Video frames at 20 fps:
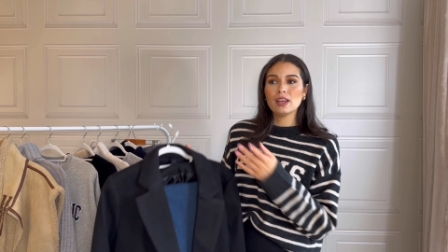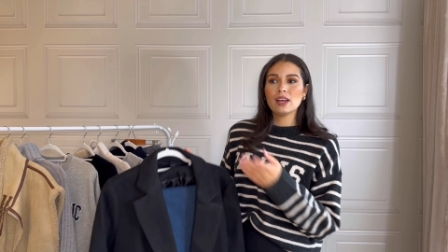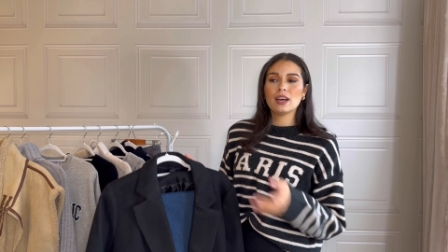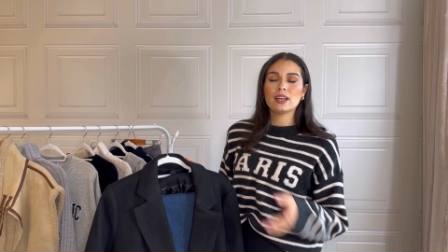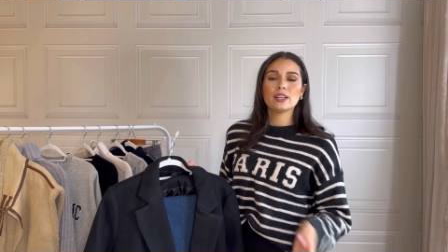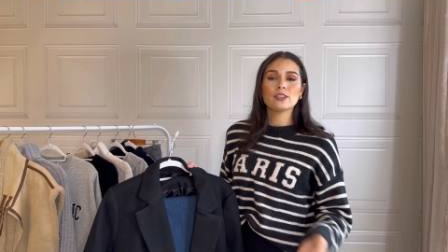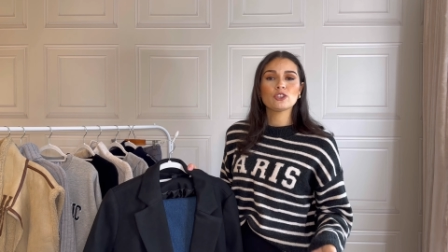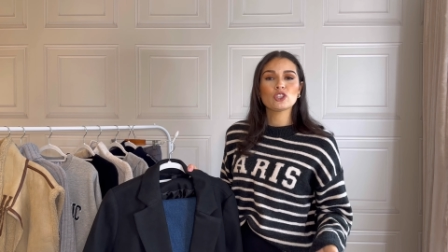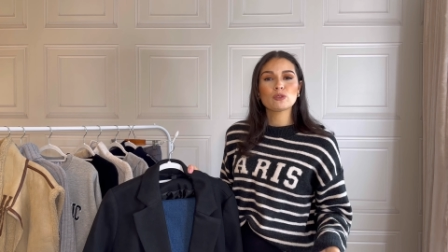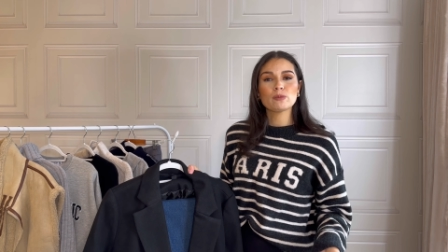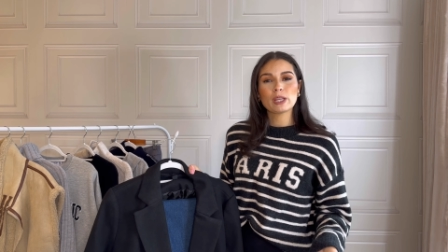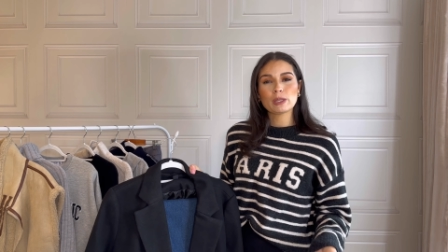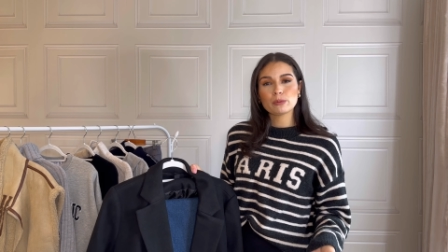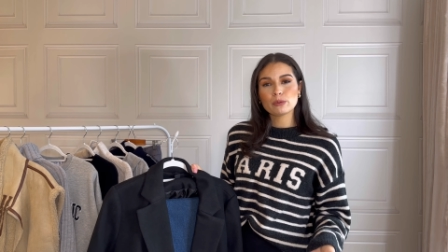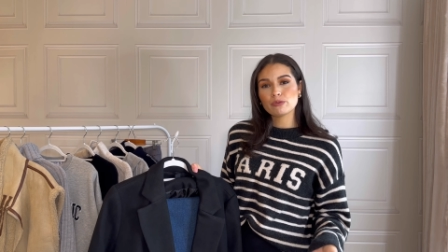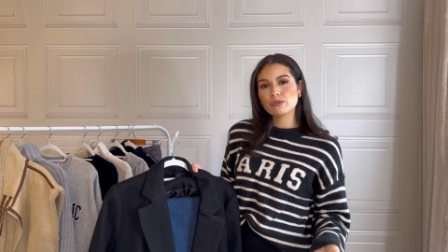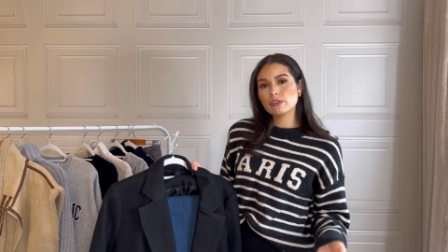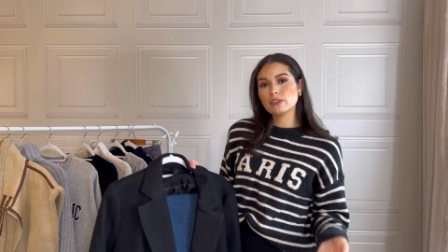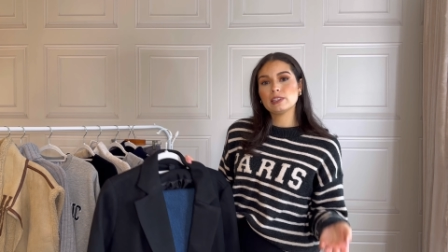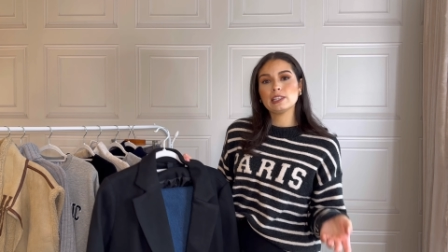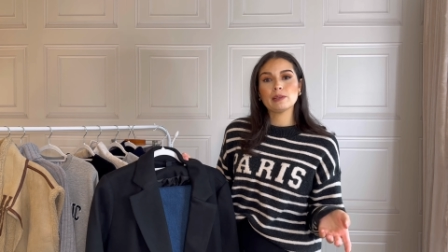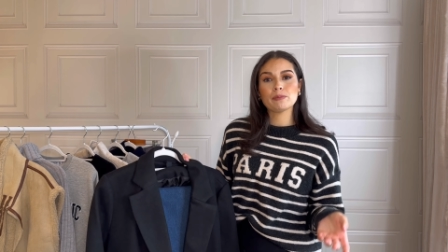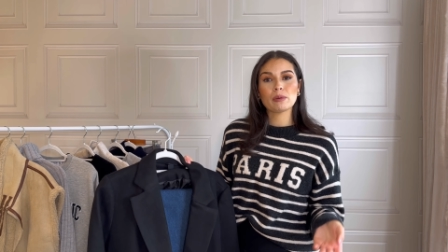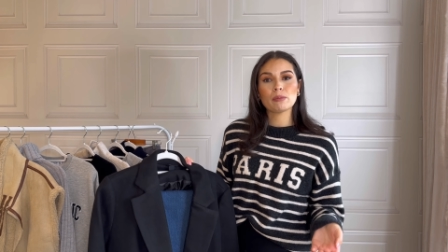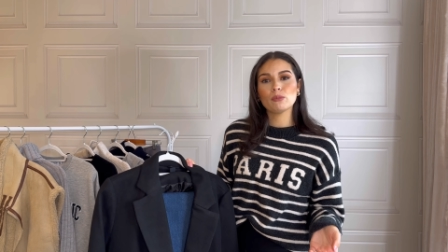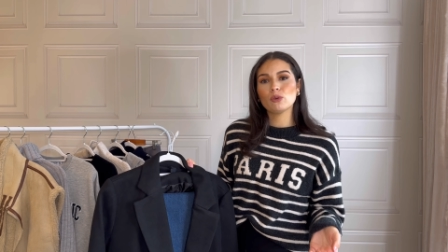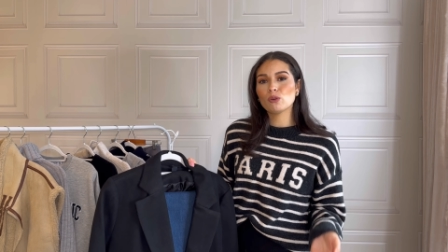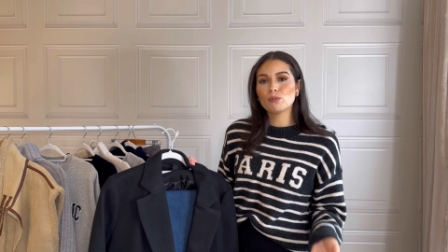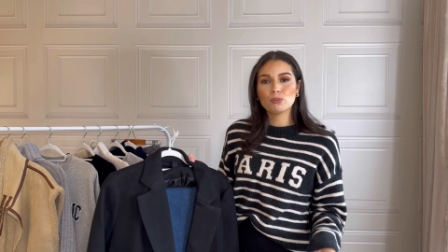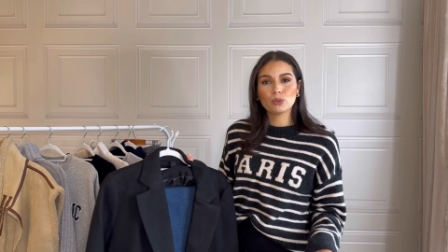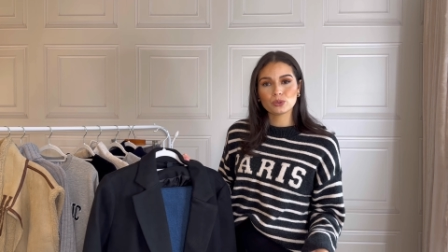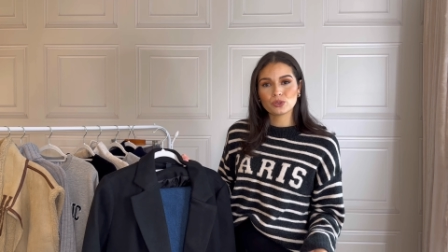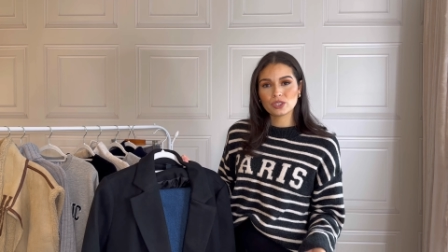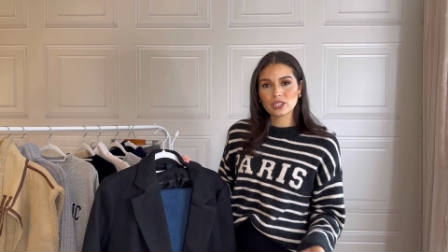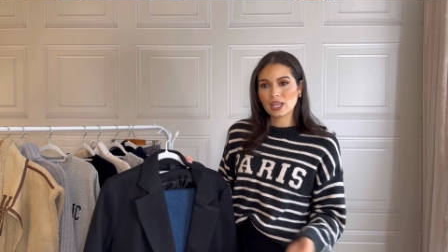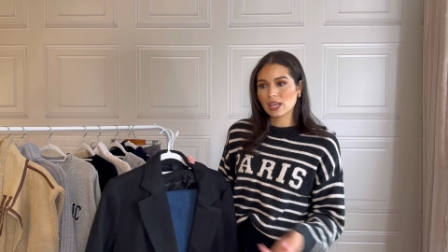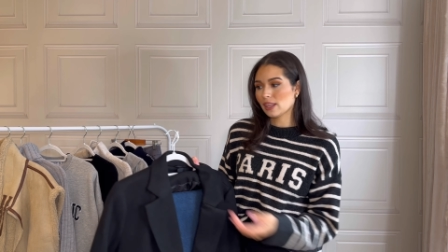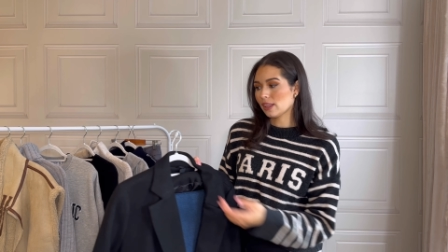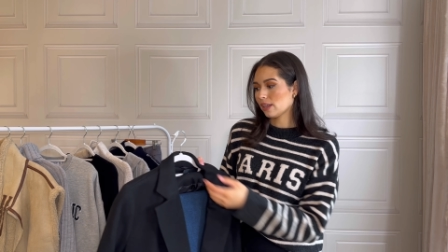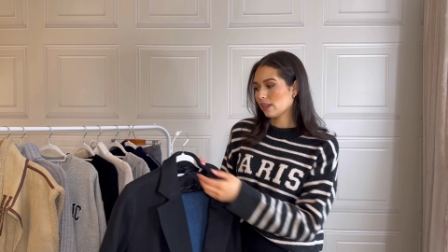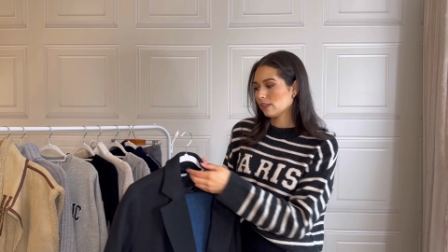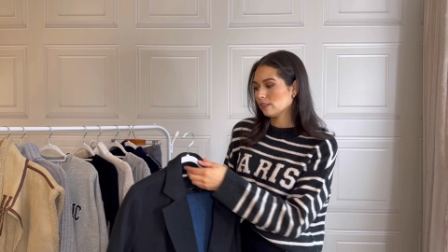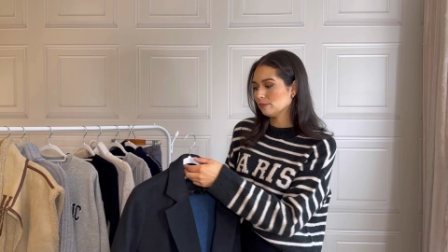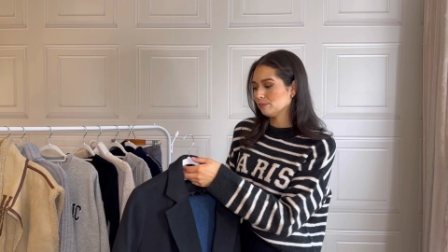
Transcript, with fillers: And it just makes me feel a little bit more put together,